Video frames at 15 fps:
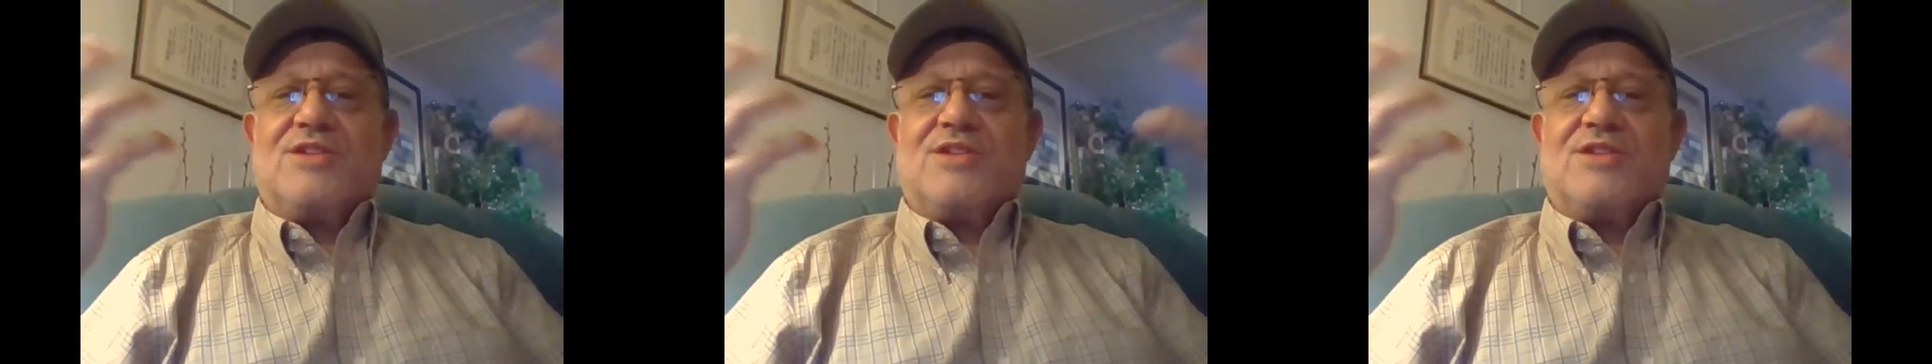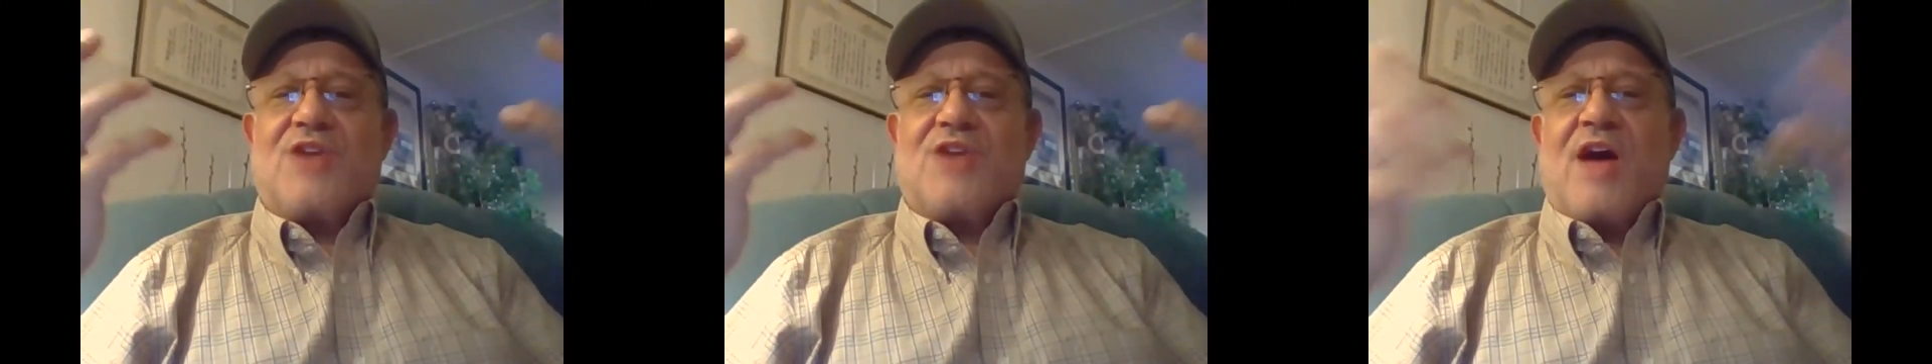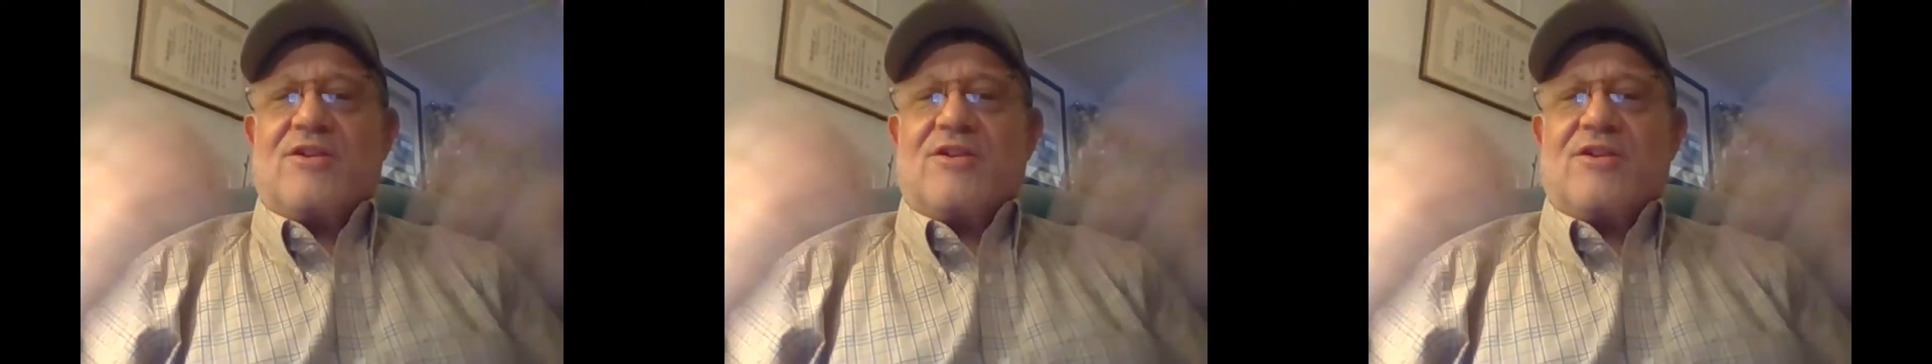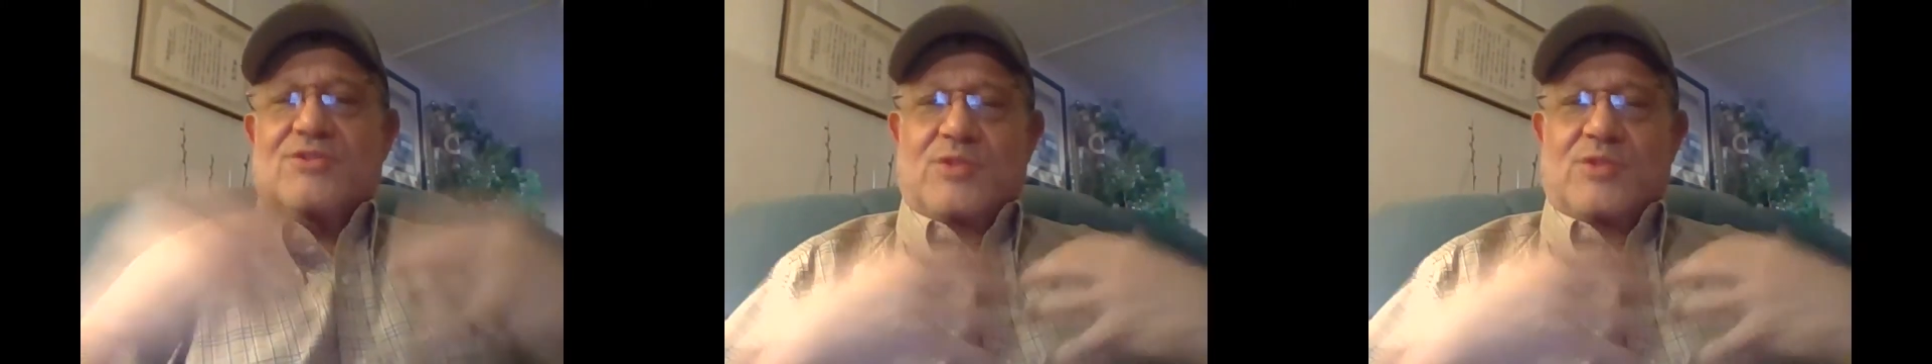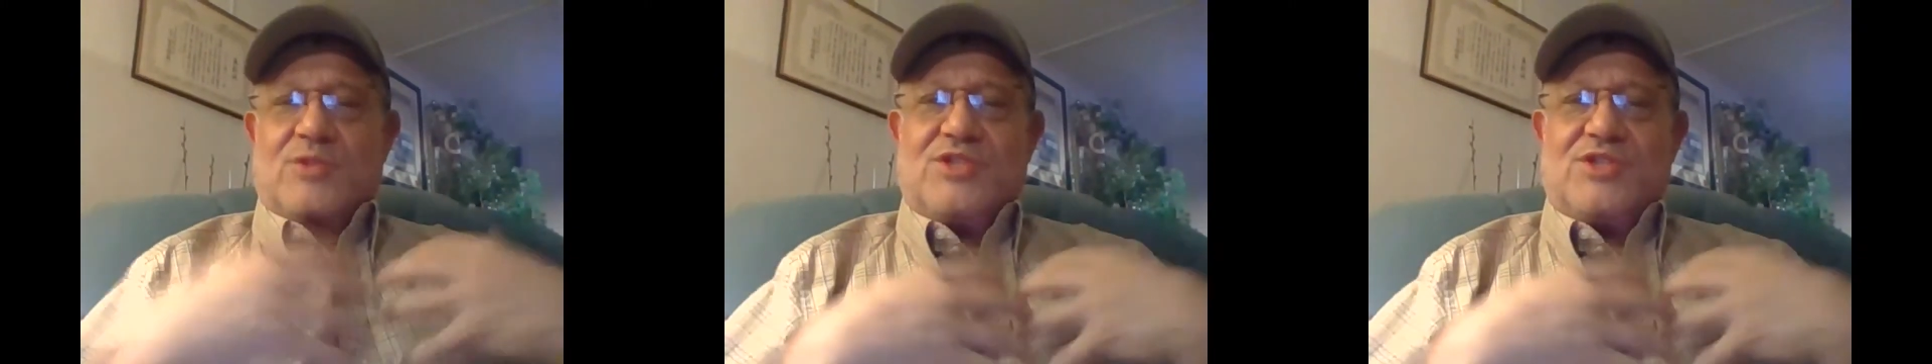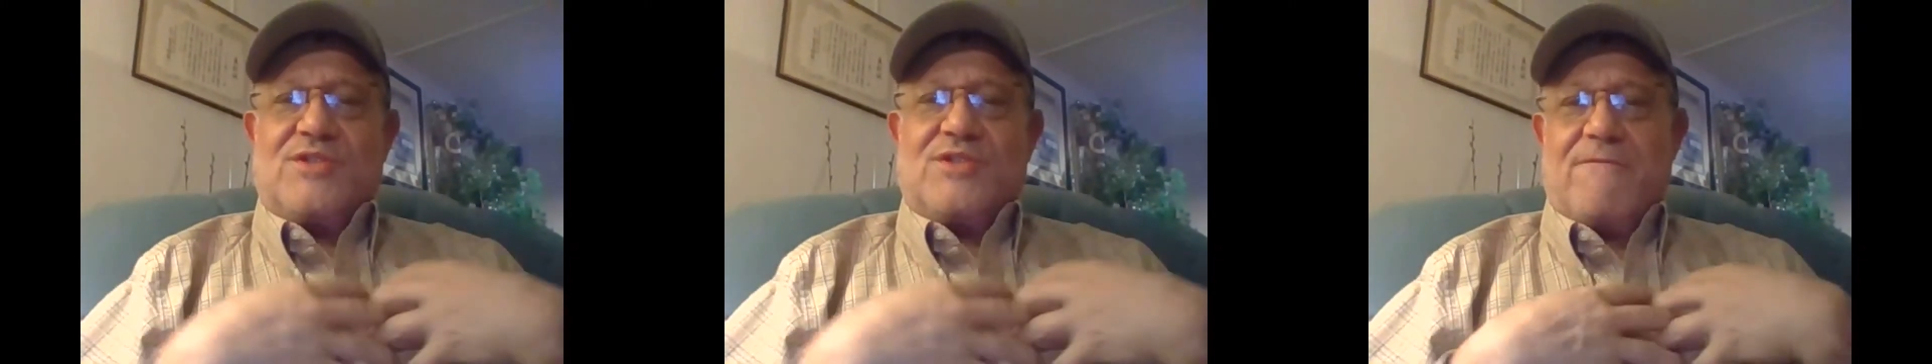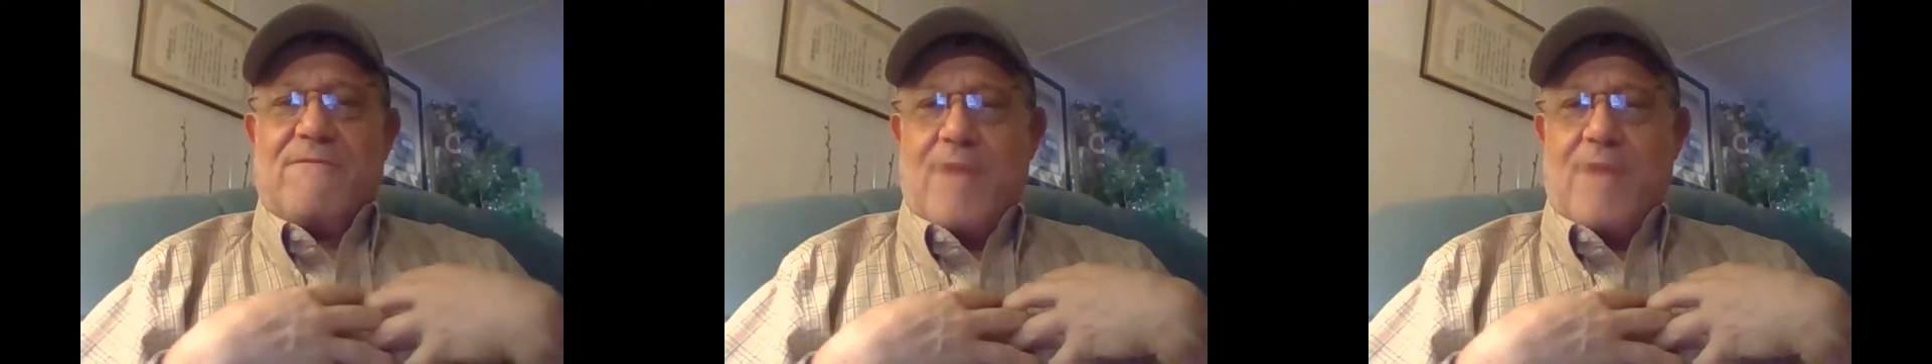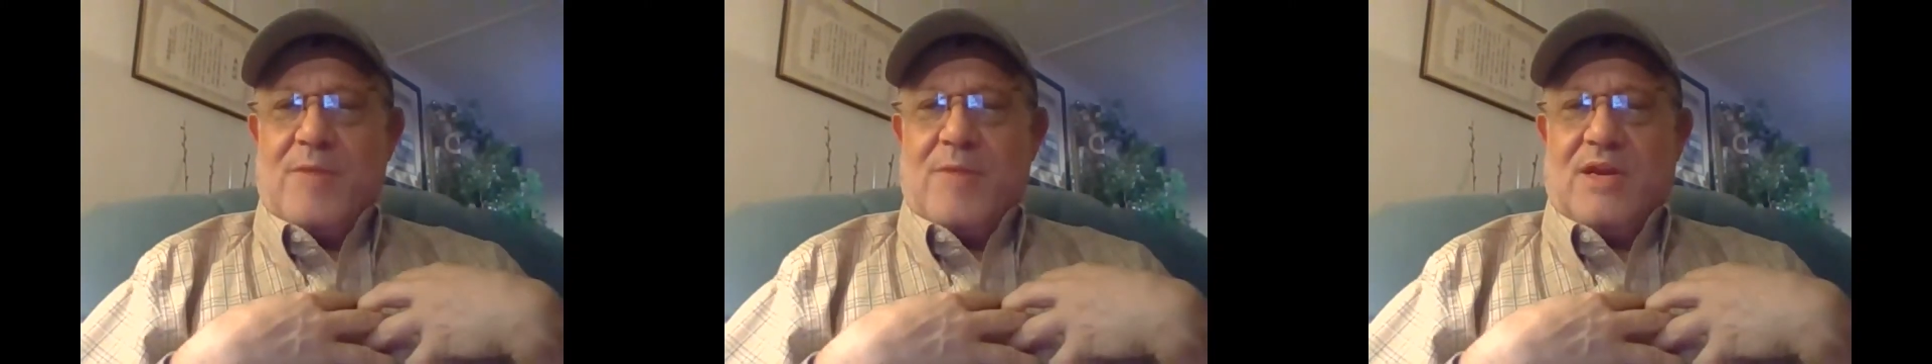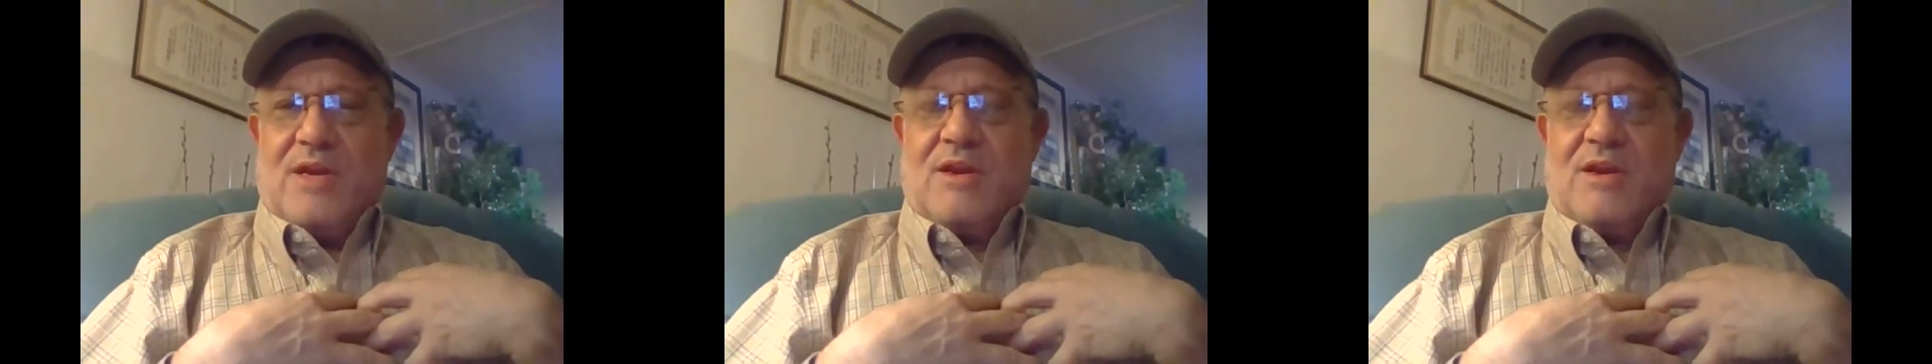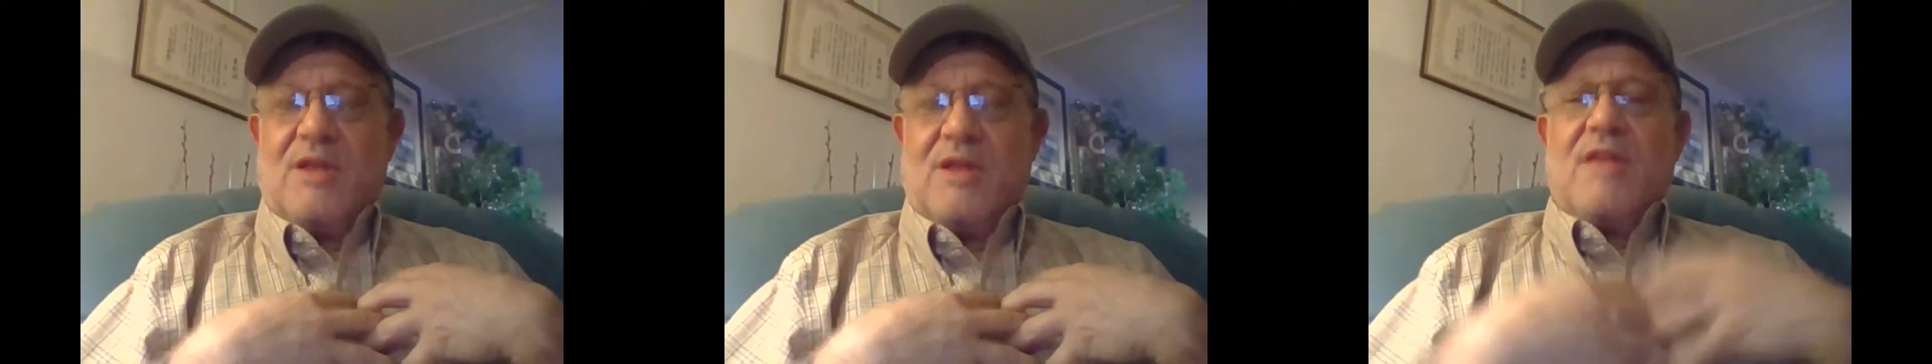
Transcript: desires, which is the feminine.